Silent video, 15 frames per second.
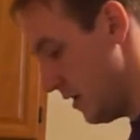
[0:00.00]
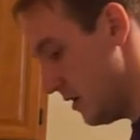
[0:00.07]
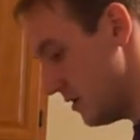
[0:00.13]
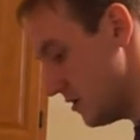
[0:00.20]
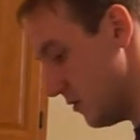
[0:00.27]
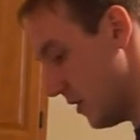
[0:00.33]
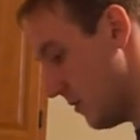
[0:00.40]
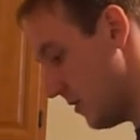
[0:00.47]

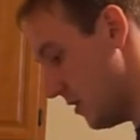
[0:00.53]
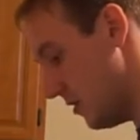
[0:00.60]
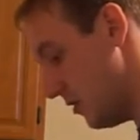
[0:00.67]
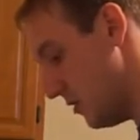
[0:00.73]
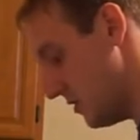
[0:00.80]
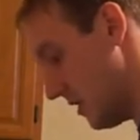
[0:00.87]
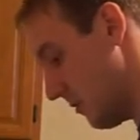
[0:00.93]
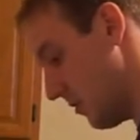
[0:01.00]
So what I'm going to
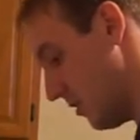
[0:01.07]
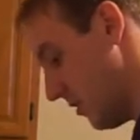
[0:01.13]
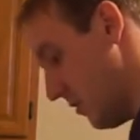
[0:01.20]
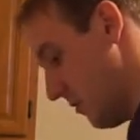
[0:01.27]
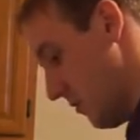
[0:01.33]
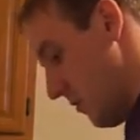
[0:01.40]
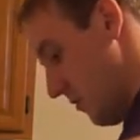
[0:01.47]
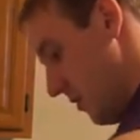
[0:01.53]
do is I'm going
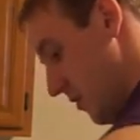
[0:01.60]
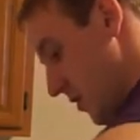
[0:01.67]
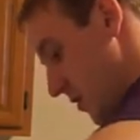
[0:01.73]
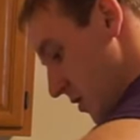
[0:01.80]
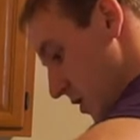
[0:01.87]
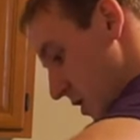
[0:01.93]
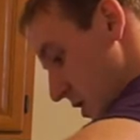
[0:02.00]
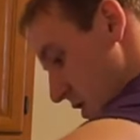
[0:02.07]
to
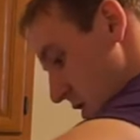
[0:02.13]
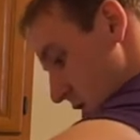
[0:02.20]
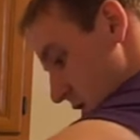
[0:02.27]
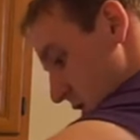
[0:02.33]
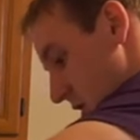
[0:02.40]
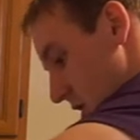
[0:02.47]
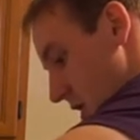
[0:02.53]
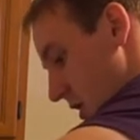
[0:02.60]

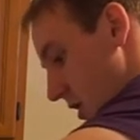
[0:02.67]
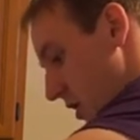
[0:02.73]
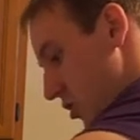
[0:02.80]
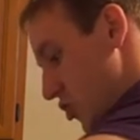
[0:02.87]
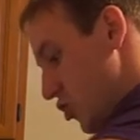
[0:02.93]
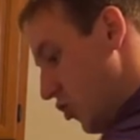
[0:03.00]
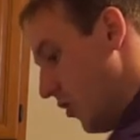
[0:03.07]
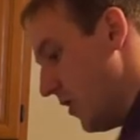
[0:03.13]

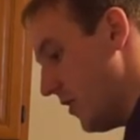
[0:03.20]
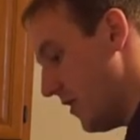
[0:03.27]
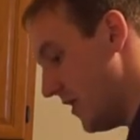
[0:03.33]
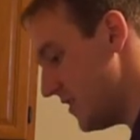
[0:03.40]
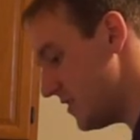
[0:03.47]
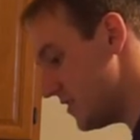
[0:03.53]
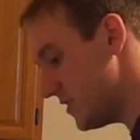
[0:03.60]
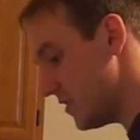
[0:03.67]
enjoy
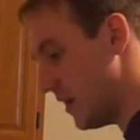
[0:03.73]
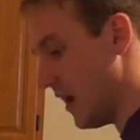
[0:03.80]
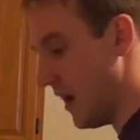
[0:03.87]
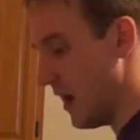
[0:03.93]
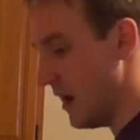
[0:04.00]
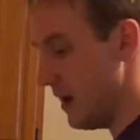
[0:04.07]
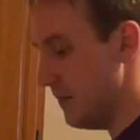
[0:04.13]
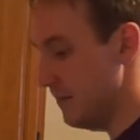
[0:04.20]
this,
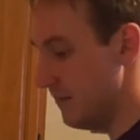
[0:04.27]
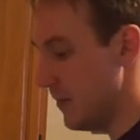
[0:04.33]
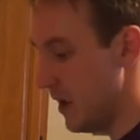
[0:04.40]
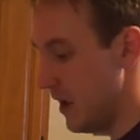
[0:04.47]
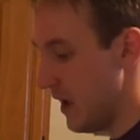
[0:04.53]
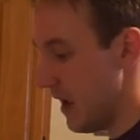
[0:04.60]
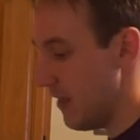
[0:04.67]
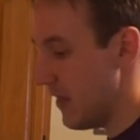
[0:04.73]

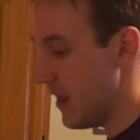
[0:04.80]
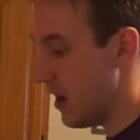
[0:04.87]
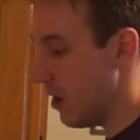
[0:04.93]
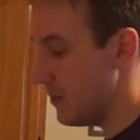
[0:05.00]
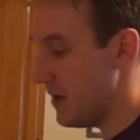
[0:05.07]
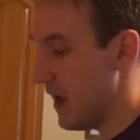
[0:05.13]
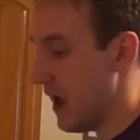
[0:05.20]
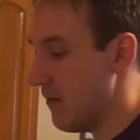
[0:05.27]
and then
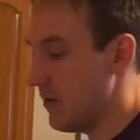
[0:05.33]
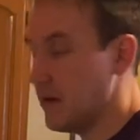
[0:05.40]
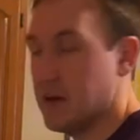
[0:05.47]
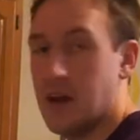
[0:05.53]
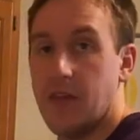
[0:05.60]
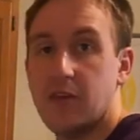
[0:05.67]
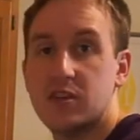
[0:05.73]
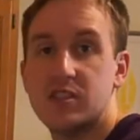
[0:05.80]
I'll be having
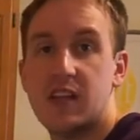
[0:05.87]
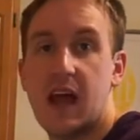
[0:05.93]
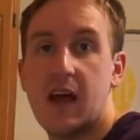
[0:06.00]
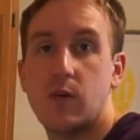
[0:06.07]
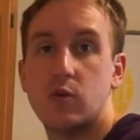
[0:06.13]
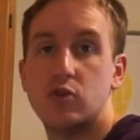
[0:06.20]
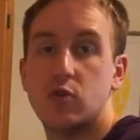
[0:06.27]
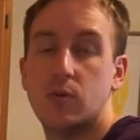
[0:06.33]
another
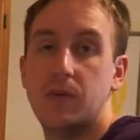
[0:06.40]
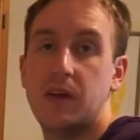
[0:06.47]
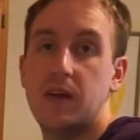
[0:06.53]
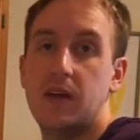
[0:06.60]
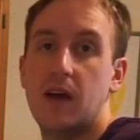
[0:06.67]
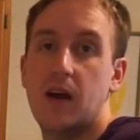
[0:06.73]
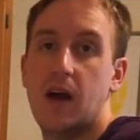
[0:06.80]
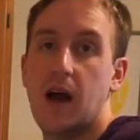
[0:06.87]
snack, which will
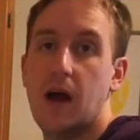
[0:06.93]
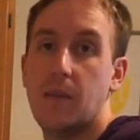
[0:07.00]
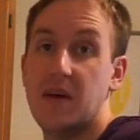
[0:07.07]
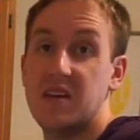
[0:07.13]
be my